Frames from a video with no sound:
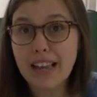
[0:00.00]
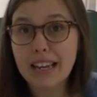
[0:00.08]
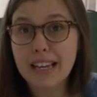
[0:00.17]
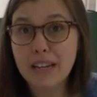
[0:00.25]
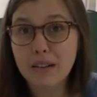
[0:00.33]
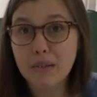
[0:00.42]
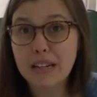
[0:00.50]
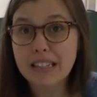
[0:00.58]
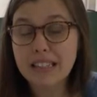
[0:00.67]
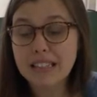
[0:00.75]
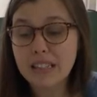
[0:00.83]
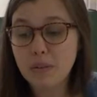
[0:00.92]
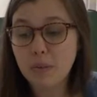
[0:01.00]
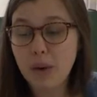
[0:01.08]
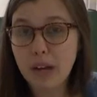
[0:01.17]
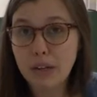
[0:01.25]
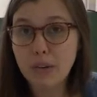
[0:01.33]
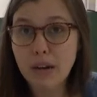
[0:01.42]
I can't wait to see
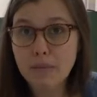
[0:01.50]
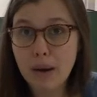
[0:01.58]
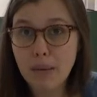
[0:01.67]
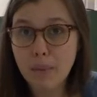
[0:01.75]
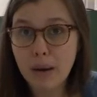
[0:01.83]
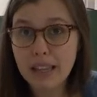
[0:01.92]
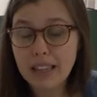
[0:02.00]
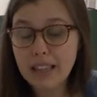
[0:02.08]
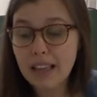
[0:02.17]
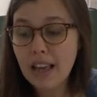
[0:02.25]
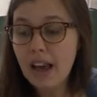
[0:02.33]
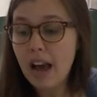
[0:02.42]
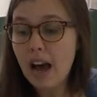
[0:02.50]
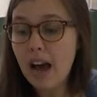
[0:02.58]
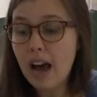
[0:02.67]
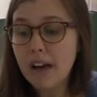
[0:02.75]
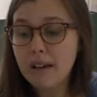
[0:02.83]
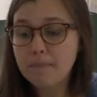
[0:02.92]
what you come up with.
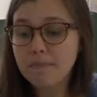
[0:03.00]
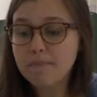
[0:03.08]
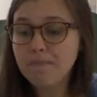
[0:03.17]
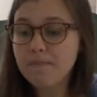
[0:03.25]
They're